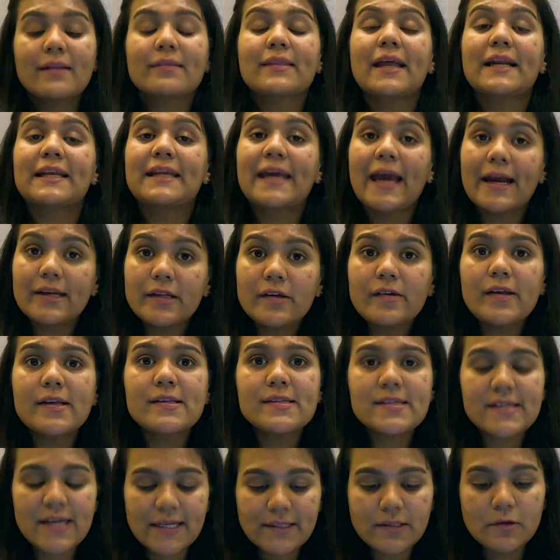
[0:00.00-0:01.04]
that getter
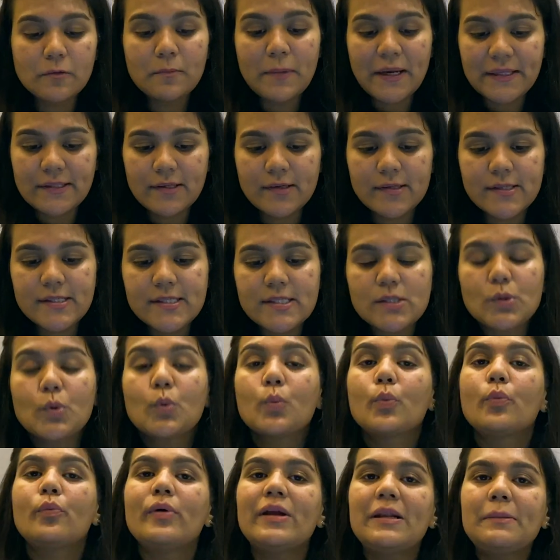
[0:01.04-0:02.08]
and setter methods
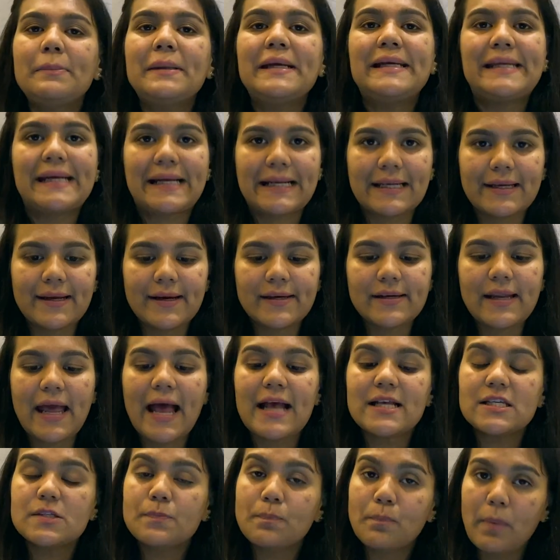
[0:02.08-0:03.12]
will be declared
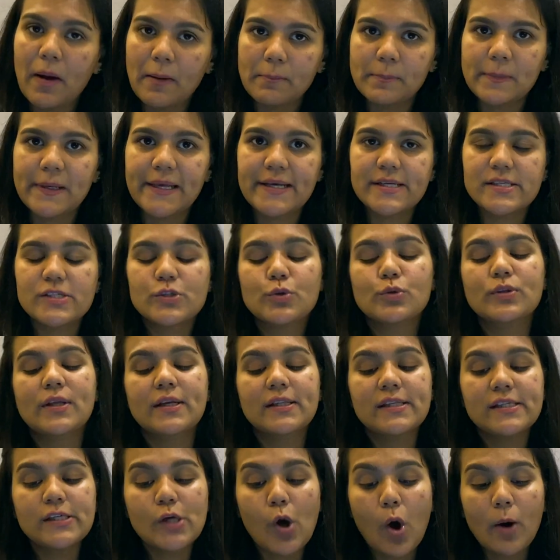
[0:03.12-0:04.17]
as public so
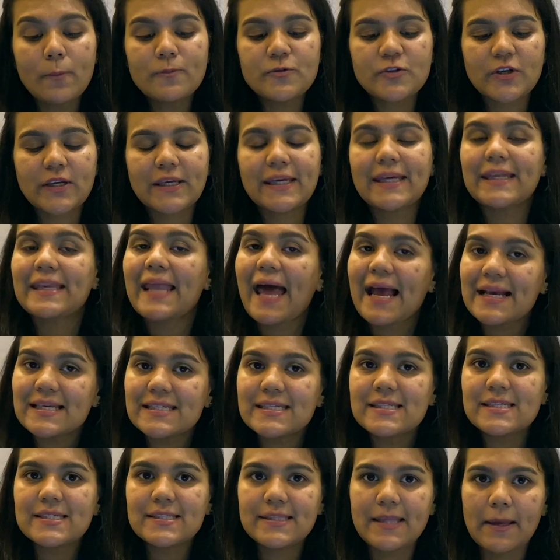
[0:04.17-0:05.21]
that the object can
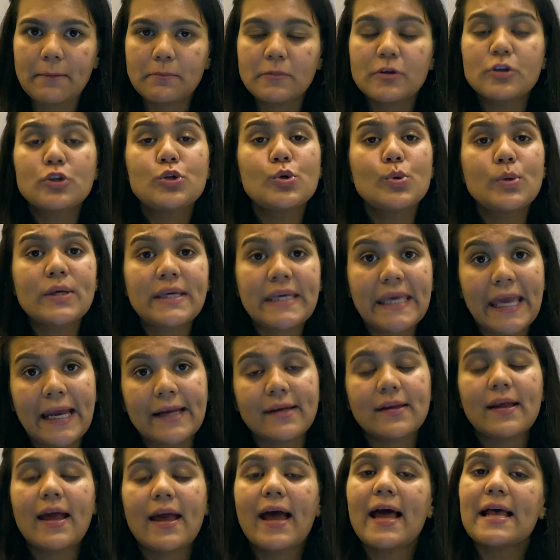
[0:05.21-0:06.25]
access them to
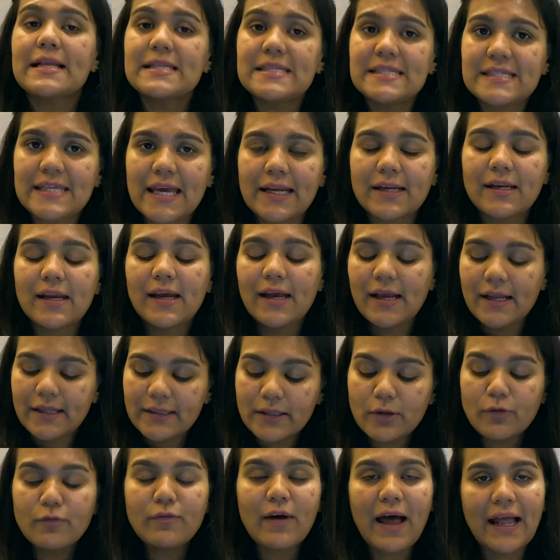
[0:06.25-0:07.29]
get and set
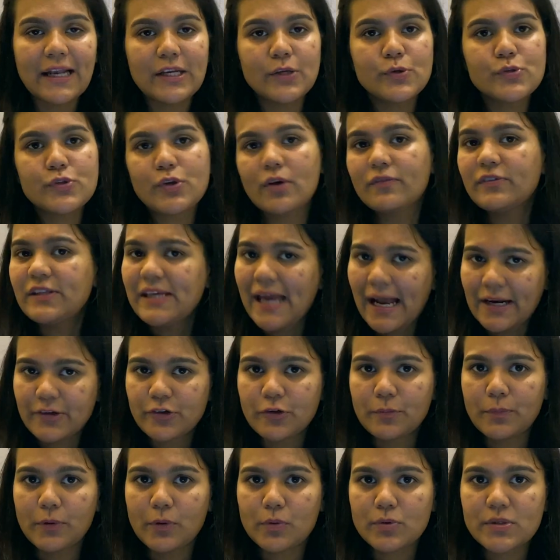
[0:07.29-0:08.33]
the values of the
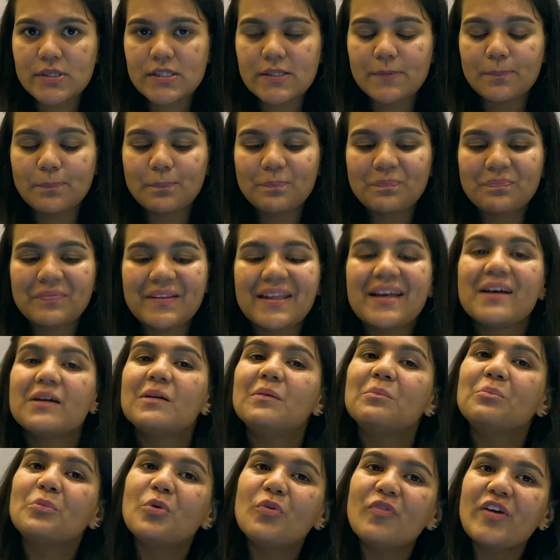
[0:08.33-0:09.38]
attributes.
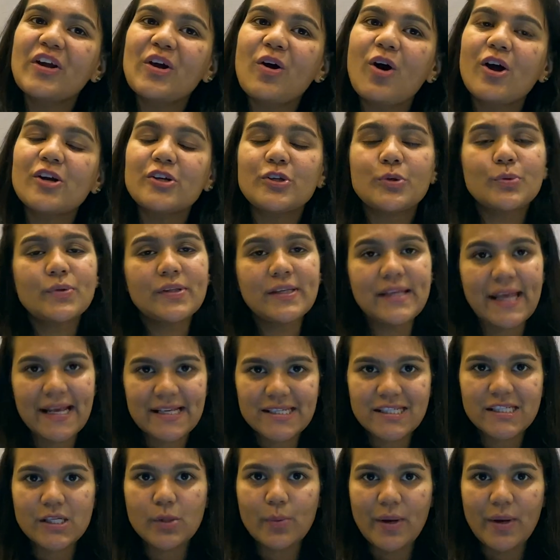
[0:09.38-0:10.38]
Moving on to the next